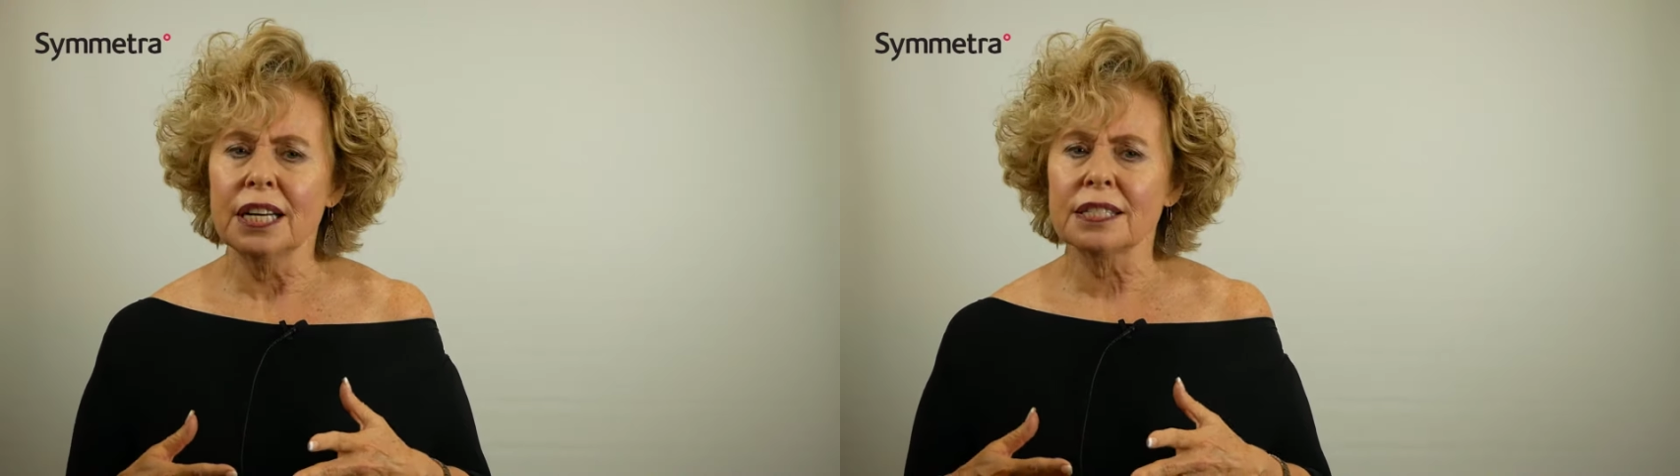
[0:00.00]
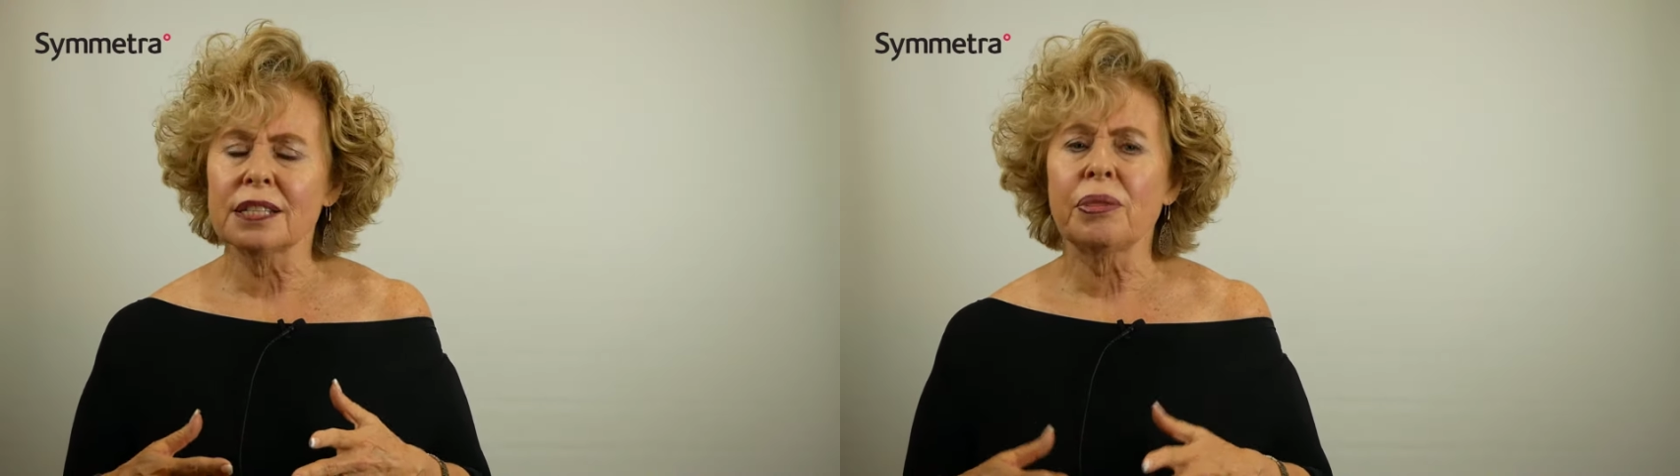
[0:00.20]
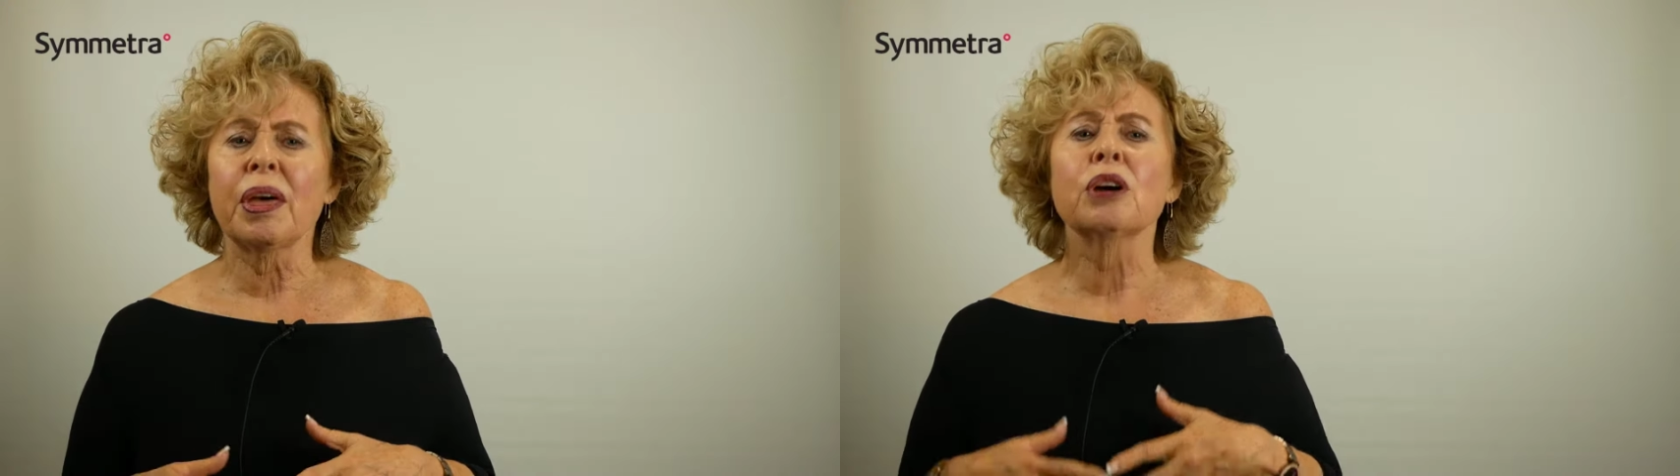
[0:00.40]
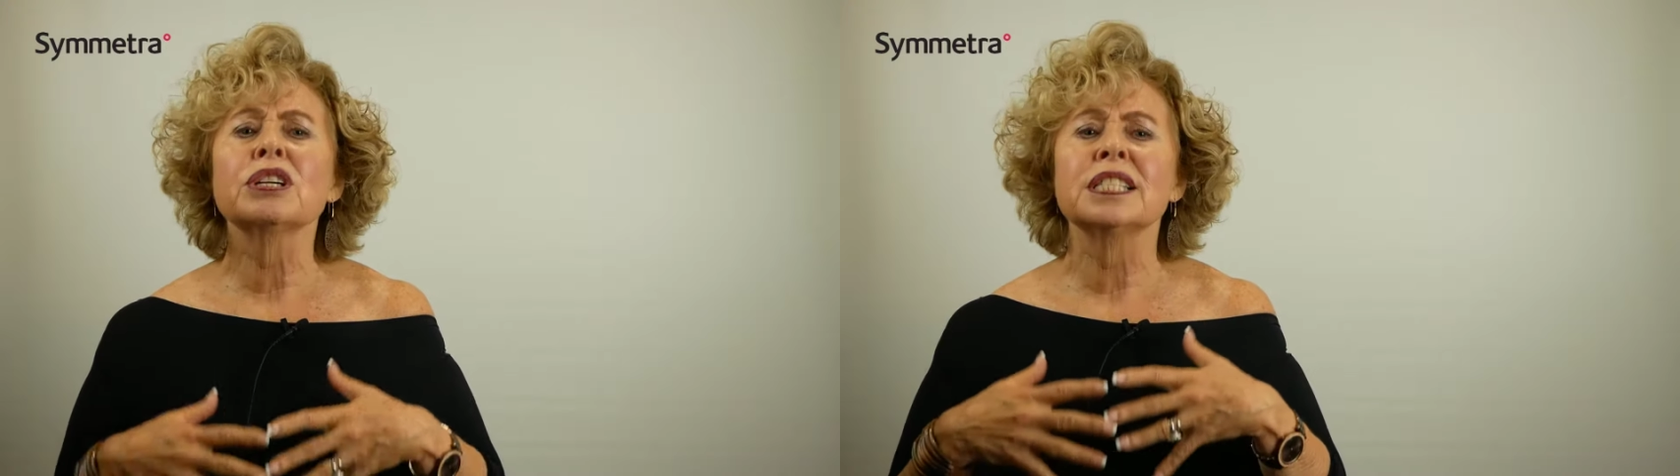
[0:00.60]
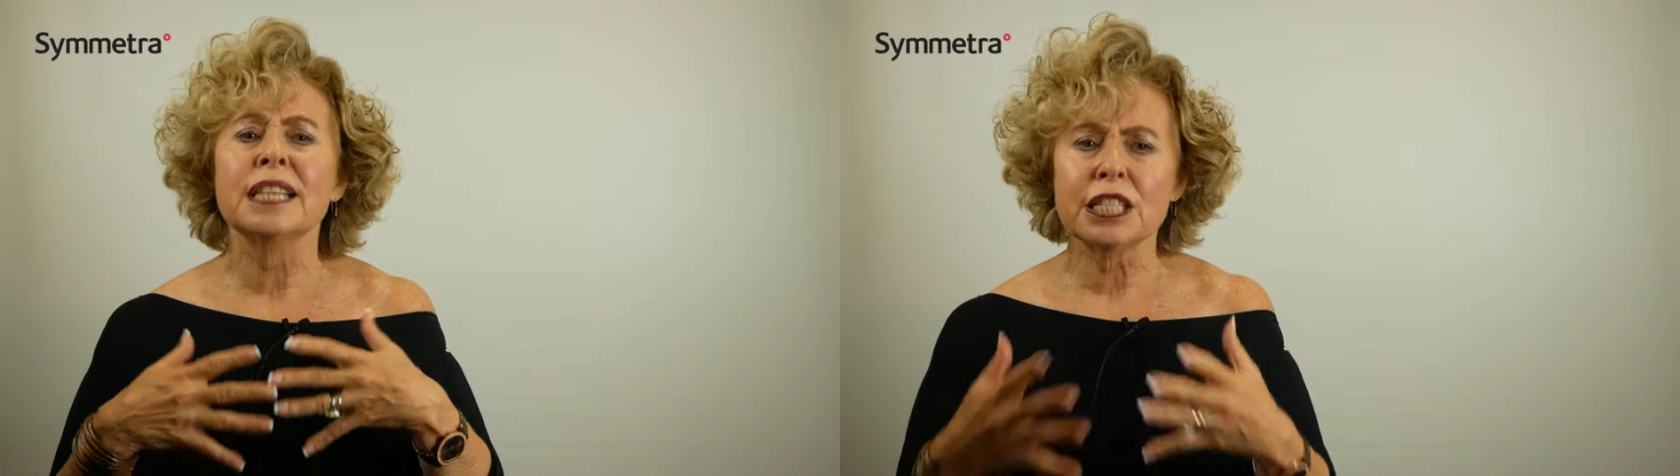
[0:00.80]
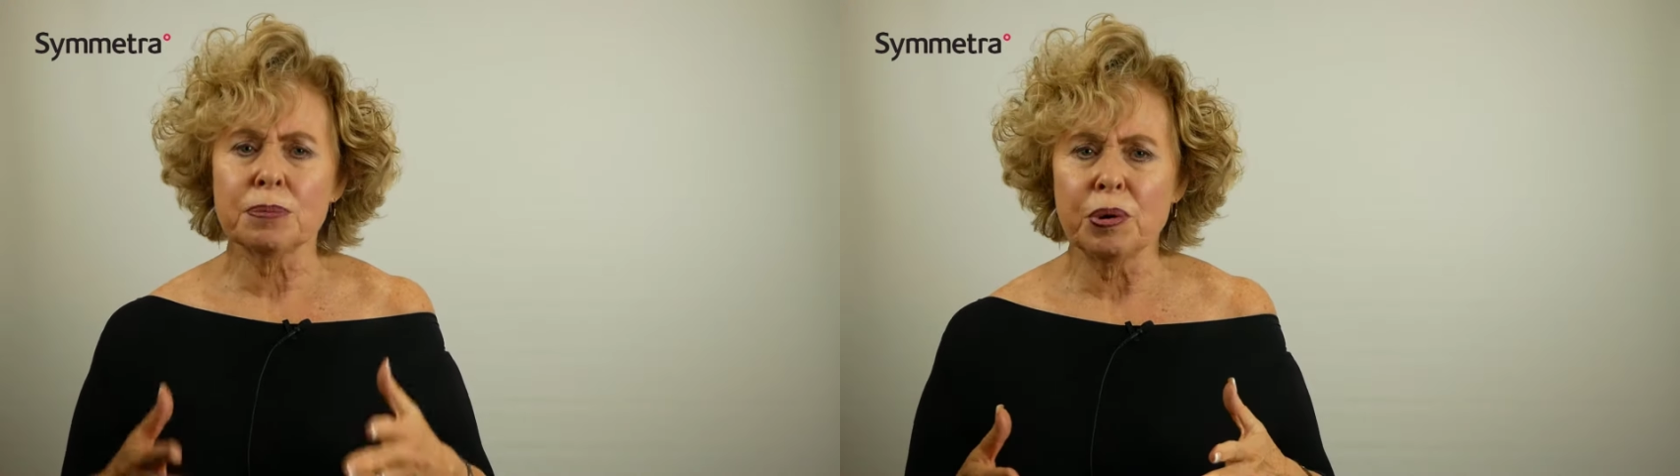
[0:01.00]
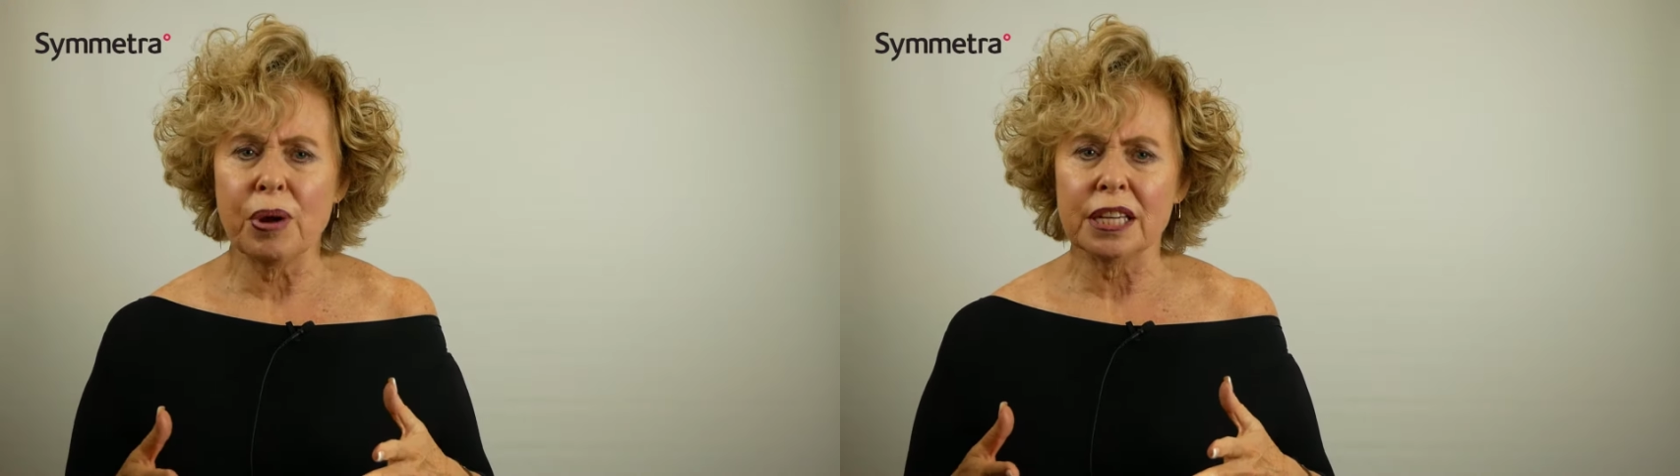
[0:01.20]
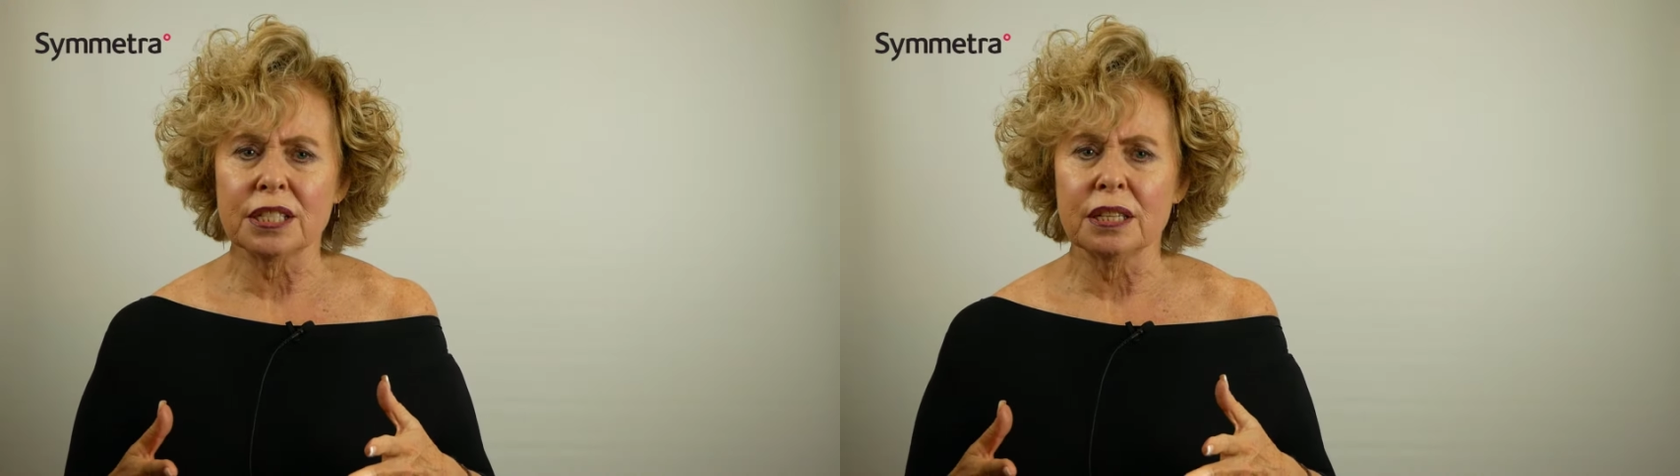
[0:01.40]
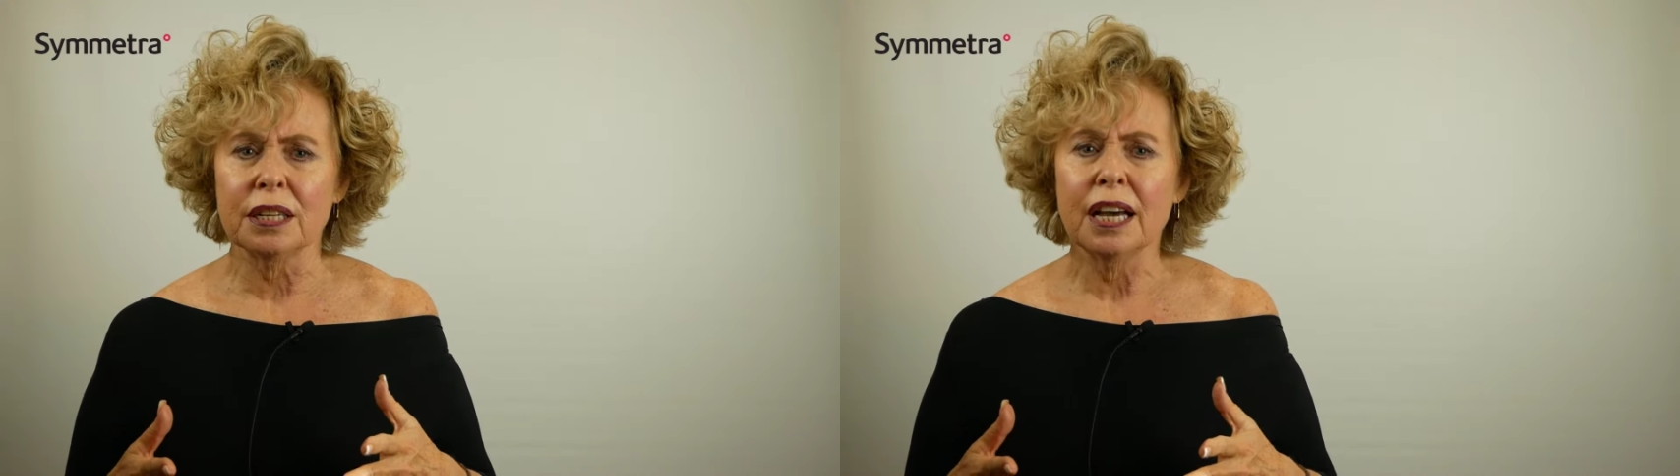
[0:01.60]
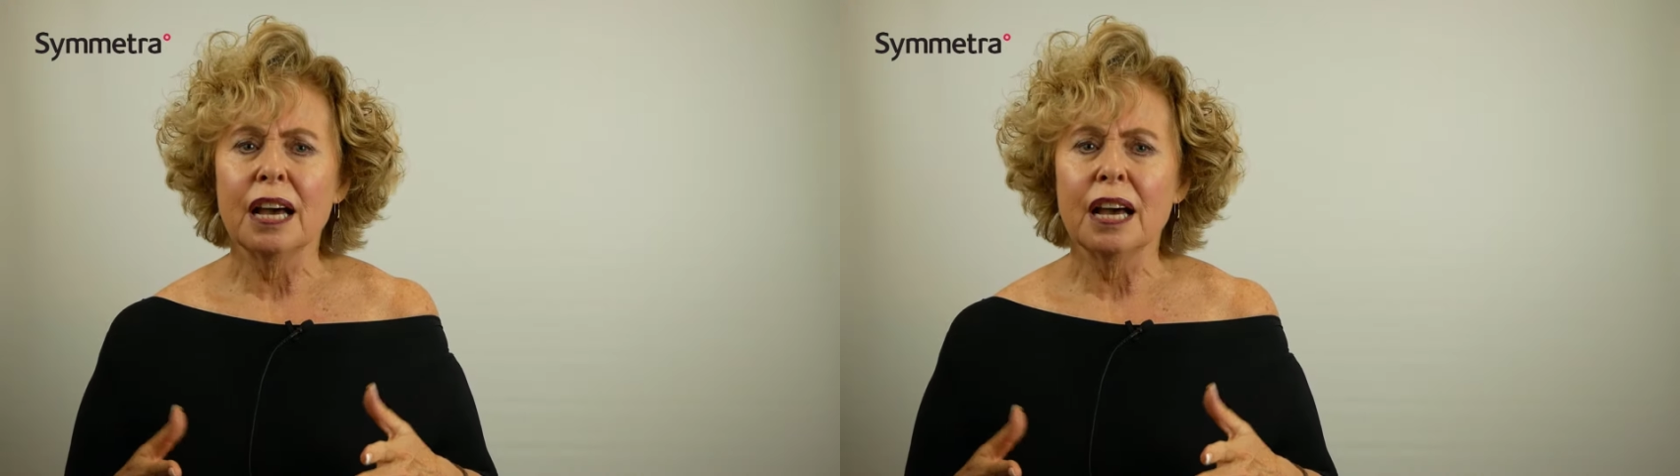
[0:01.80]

us that they are exasperated